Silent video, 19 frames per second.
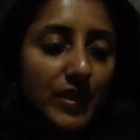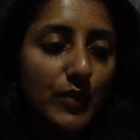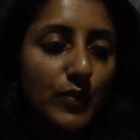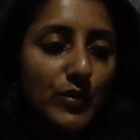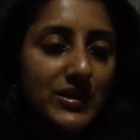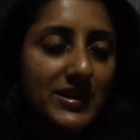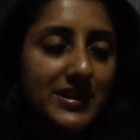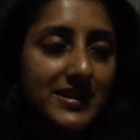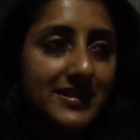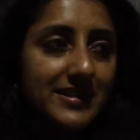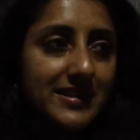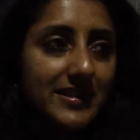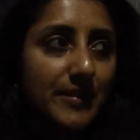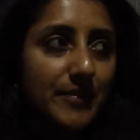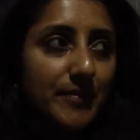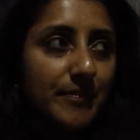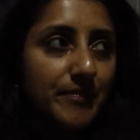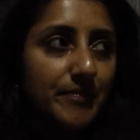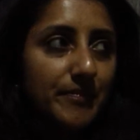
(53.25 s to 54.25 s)
We did
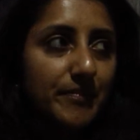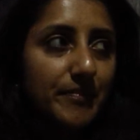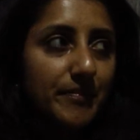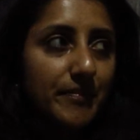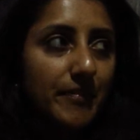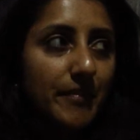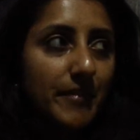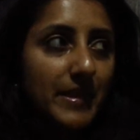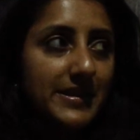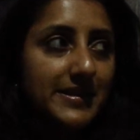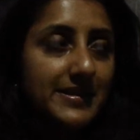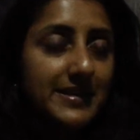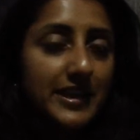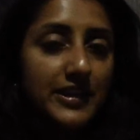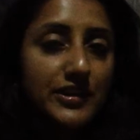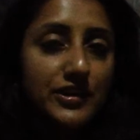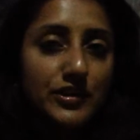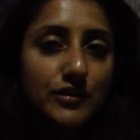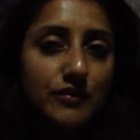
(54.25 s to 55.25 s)
some
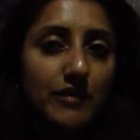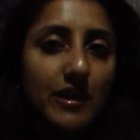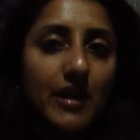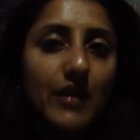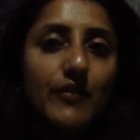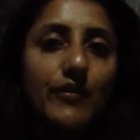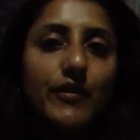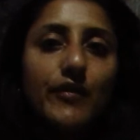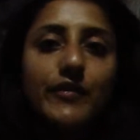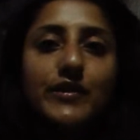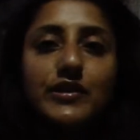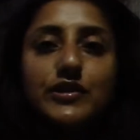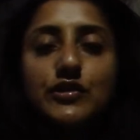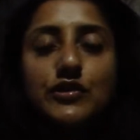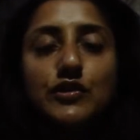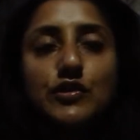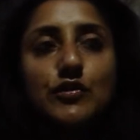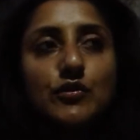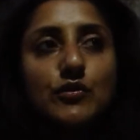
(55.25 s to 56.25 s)
meditation around
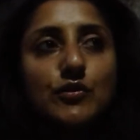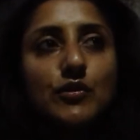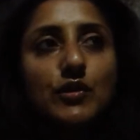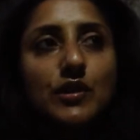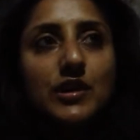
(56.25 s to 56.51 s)
the